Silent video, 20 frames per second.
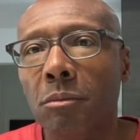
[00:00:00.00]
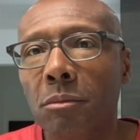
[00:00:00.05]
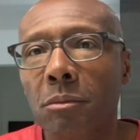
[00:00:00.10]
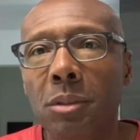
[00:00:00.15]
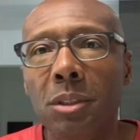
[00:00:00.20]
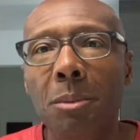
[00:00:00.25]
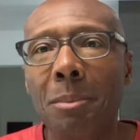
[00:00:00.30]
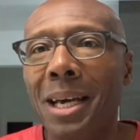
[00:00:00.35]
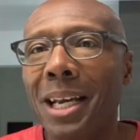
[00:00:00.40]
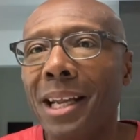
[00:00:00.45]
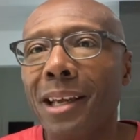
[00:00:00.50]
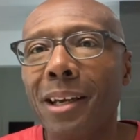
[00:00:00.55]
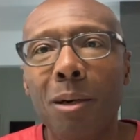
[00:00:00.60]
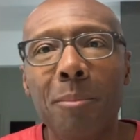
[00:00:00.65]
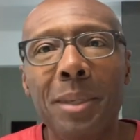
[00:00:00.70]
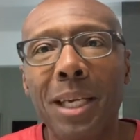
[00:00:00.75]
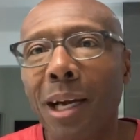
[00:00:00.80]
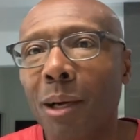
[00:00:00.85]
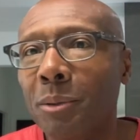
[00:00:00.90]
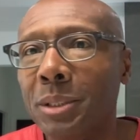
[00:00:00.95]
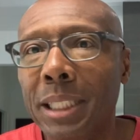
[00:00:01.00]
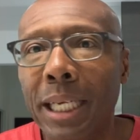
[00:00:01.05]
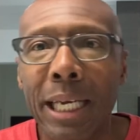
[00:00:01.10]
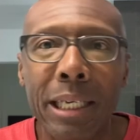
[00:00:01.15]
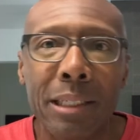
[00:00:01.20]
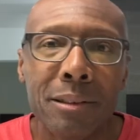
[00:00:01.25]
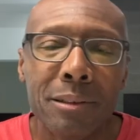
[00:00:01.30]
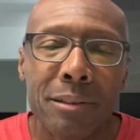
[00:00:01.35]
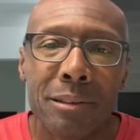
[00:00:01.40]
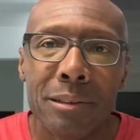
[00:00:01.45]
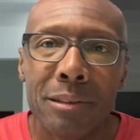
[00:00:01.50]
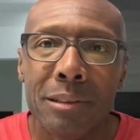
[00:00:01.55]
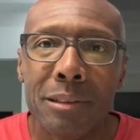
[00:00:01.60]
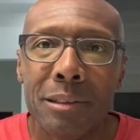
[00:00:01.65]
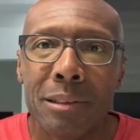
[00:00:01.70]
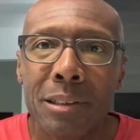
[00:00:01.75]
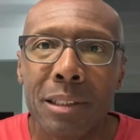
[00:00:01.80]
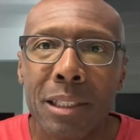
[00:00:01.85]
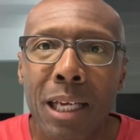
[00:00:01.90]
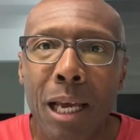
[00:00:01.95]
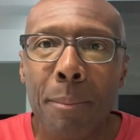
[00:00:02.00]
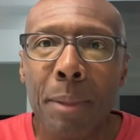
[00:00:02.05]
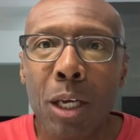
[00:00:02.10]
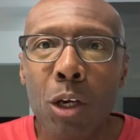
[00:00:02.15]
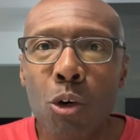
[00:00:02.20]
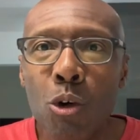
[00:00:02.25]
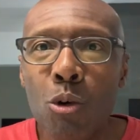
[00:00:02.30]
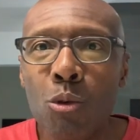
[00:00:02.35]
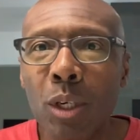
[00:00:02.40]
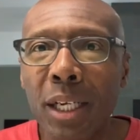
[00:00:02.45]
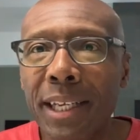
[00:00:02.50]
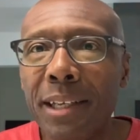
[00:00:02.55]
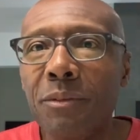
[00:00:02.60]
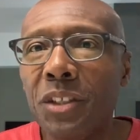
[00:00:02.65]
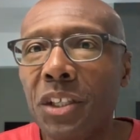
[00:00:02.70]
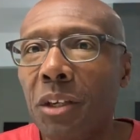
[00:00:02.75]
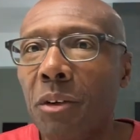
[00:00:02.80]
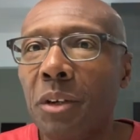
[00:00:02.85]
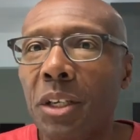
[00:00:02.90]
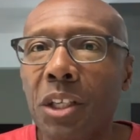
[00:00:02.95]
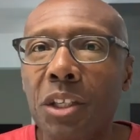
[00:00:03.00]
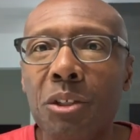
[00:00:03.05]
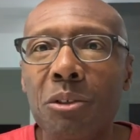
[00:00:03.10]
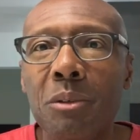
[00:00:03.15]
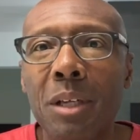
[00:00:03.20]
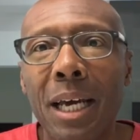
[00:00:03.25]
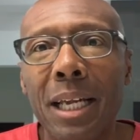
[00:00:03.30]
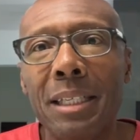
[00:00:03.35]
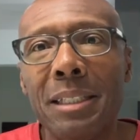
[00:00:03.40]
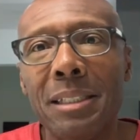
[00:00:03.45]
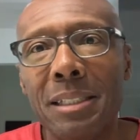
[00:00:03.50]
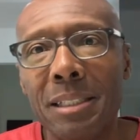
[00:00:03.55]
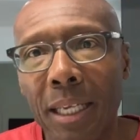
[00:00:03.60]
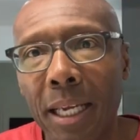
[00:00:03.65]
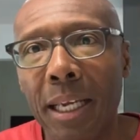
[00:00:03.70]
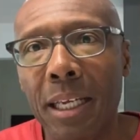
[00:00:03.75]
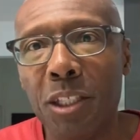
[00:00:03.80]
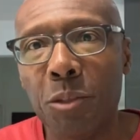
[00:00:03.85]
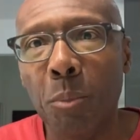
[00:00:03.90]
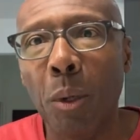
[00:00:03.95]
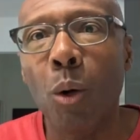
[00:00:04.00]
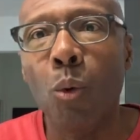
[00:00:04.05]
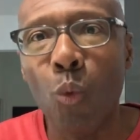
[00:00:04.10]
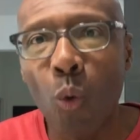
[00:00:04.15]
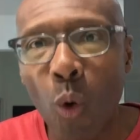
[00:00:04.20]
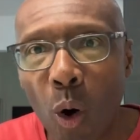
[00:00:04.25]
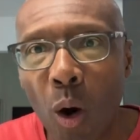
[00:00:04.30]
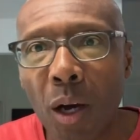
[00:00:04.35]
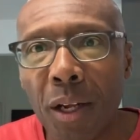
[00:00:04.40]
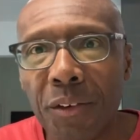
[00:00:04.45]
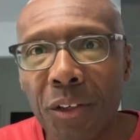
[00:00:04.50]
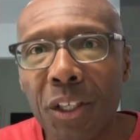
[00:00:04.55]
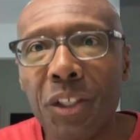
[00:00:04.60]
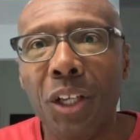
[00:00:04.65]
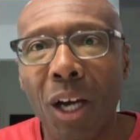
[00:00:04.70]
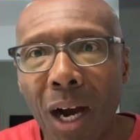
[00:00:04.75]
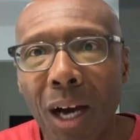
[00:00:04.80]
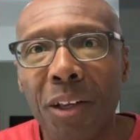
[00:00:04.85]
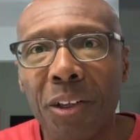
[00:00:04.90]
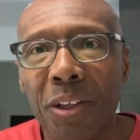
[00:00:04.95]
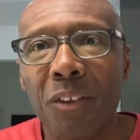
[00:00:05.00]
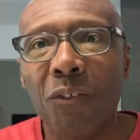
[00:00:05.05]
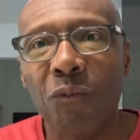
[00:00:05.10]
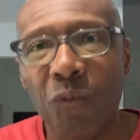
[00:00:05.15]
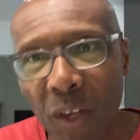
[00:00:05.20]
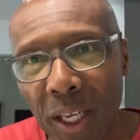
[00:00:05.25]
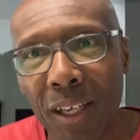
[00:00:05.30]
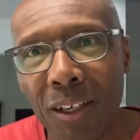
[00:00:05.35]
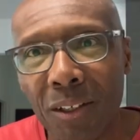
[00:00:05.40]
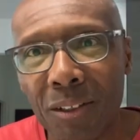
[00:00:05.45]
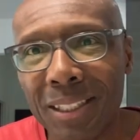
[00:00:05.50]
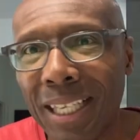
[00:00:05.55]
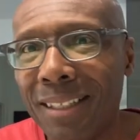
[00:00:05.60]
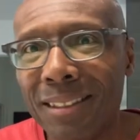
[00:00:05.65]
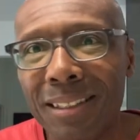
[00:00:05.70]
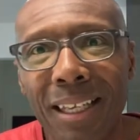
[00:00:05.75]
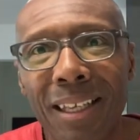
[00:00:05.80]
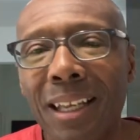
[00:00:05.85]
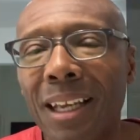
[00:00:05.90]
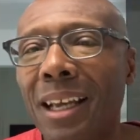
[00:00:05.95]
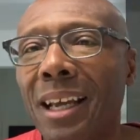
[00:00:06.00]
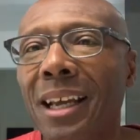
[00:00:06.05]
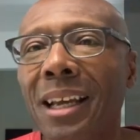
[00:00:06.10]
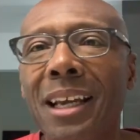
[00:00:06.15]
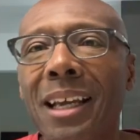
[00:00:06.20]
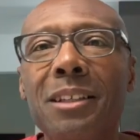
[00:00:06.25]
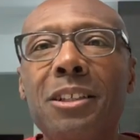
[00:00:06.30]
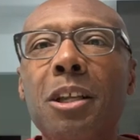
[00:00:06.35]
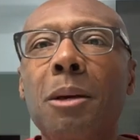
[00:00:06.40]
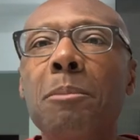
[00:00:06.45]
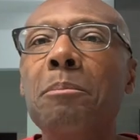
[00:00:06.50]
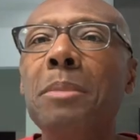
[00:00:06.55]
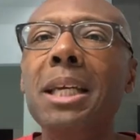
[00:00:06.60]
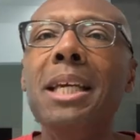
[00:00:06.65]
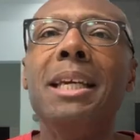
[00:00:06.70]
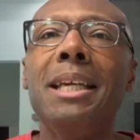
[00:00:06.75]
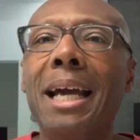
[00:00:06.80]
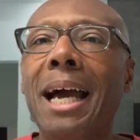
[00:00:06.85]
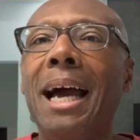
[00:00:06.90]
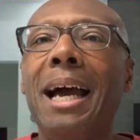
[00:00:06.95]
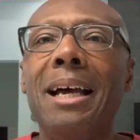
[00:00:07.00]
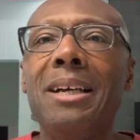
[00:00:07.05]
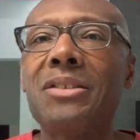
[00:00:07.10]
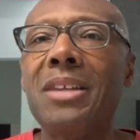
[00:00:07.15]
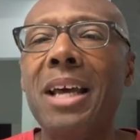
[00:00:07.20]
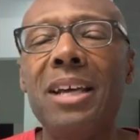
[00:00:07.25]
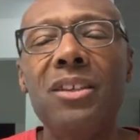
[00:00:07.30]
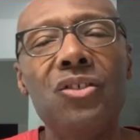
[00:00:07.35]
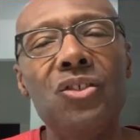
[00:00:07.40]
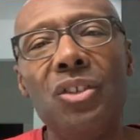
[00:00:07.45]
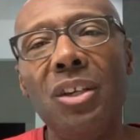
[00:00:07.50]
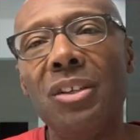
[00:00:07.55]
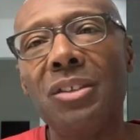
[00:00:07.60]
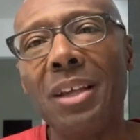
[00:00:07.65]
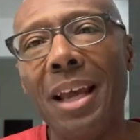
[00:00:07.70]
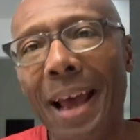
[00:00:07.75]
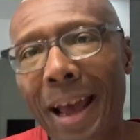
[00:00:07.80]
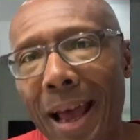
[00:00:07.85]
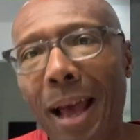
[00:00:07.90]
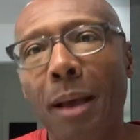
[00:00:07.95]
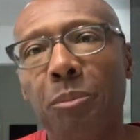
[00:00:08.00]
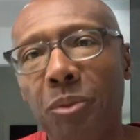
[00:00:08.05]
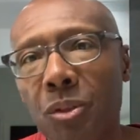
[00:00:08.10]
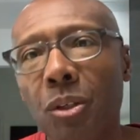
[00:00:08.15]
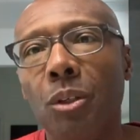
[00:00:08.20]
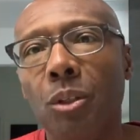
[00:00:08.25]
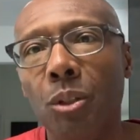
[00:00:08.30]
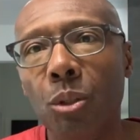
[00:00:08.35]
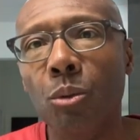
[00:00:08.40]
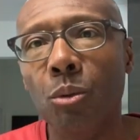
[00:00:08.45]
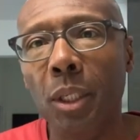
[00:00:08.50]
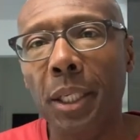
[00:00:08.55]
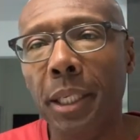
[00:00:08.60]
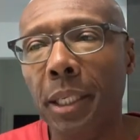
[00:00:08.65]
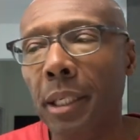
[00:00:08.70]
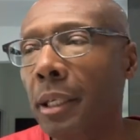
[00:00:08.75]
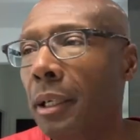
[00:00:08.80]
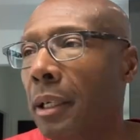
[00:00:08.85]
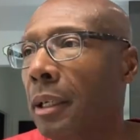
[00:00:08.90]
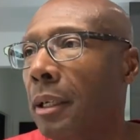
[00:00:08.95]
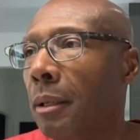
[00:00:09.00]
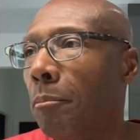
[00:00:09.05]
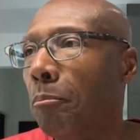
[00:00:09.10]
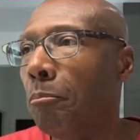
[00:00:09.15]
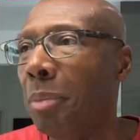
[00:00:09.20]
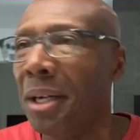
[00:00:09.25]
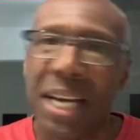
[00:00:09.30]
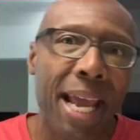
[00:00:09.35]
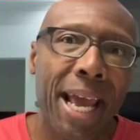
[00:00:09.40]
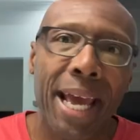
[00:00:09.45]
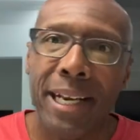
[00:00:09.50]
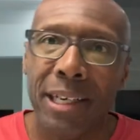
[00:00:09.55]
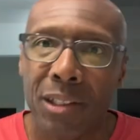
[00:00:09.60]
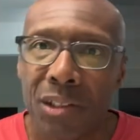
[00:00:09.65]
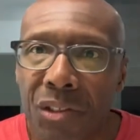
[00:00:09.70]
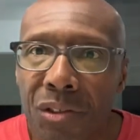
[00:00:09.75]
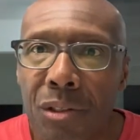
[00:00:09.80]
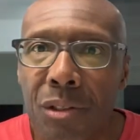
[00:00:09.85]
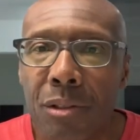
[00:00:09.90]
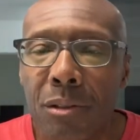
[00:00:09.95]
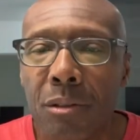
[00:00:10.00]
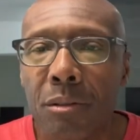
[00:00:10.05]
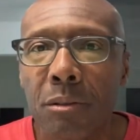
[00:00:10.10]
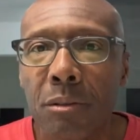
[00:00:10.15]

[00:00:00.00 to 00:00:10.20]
Somebody help me out with that. I mean, who lives here in the United States but want the dollar to fail? That to me, guys, that's just absolutely bananas.